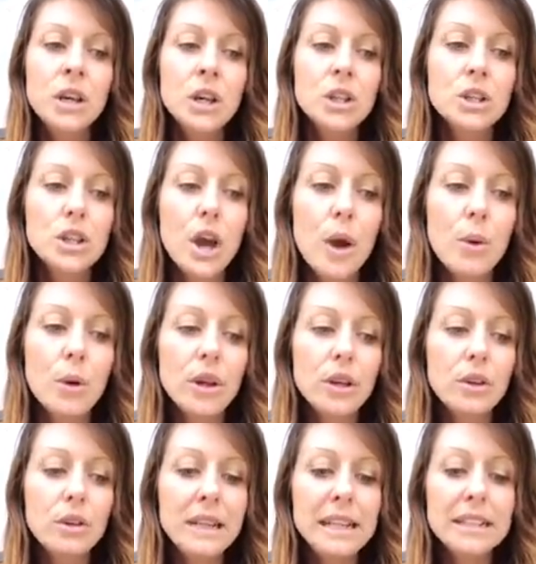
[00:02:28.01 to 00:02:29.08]
So
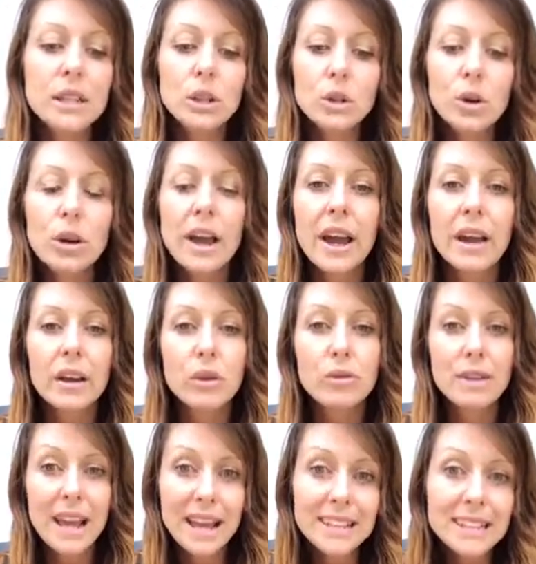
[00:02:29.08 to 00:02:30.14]
you need to look at
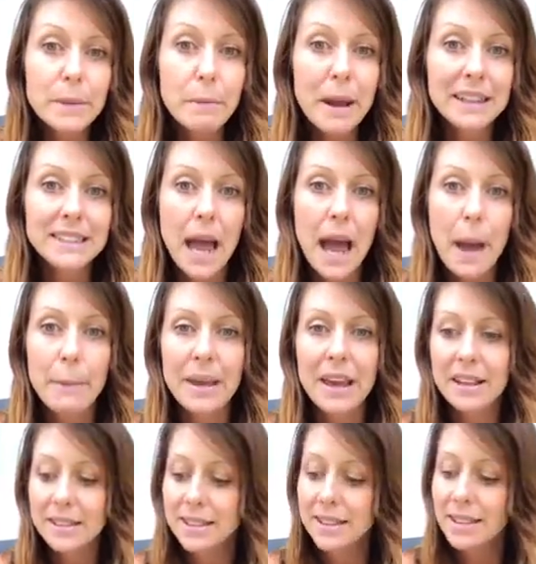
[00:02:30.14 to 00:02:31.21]
creating better
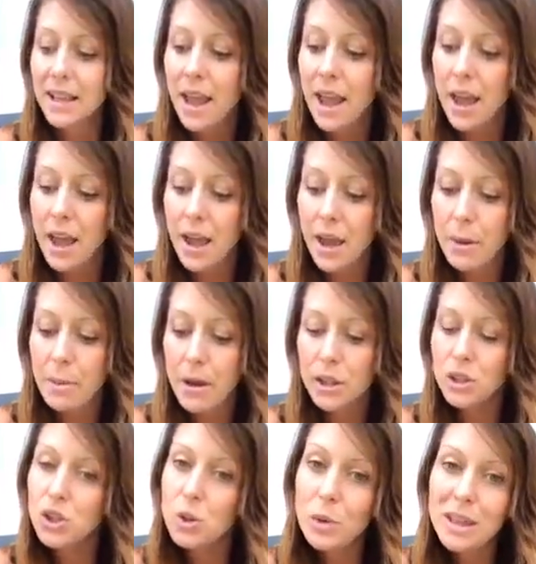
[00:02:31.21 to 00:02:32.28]
habits.
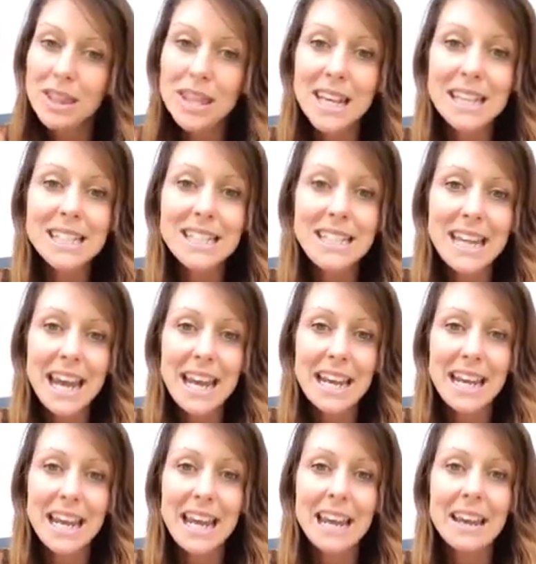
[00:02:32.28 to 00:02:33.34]
At doing things
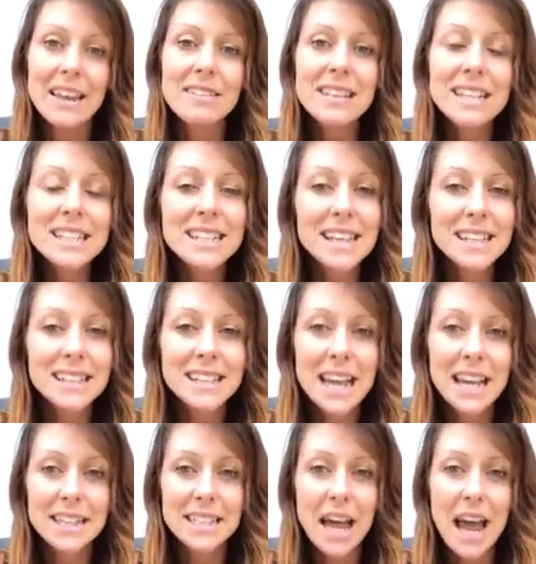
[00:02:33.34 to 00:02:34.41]
daily, and these things
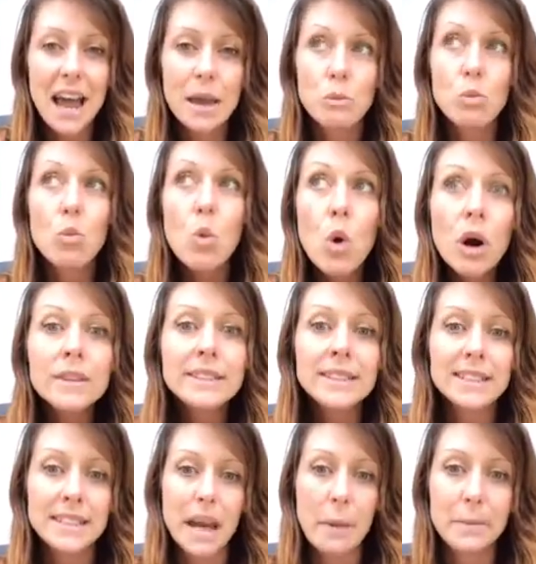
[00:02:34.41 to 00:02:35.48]
take time, one
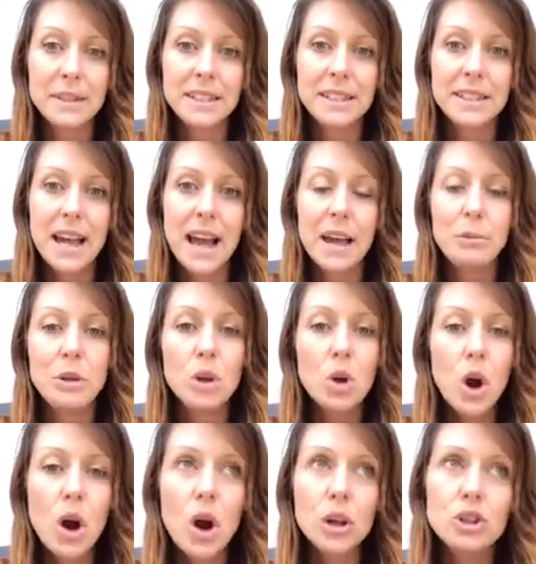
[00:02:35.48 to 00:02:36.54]
step at a time. You
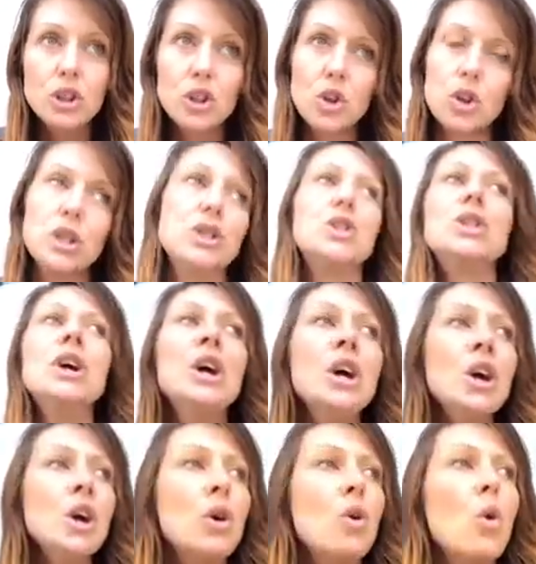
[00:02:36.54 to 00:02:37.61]
can't just
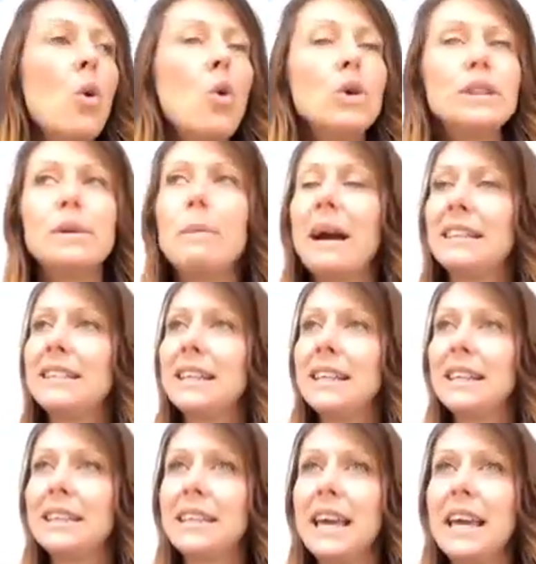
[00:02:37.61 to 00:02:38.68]

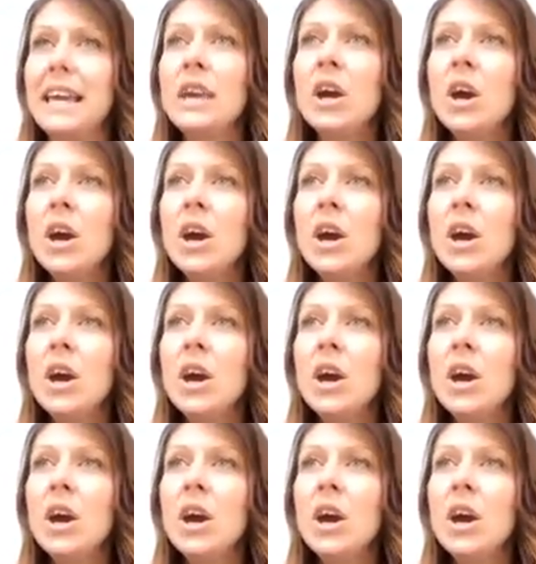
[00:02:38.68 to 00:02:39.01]
automatically